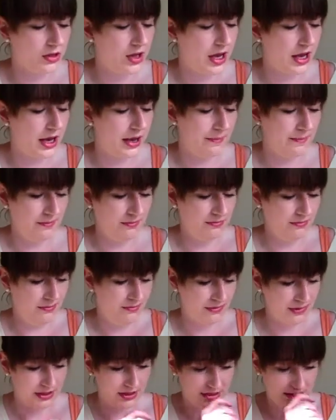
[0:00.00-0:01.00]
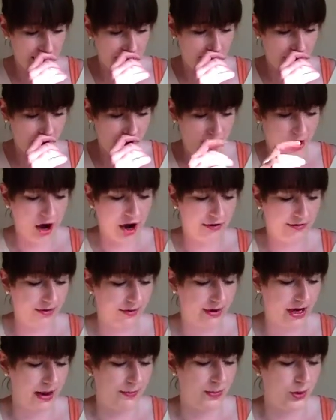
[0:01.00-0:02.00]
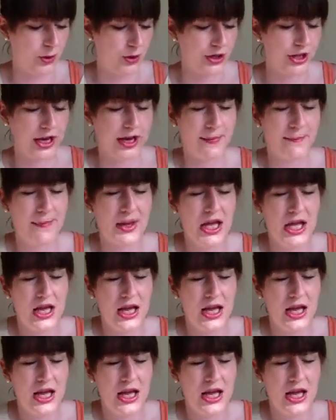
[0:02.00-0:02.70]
They were on offer when I bought them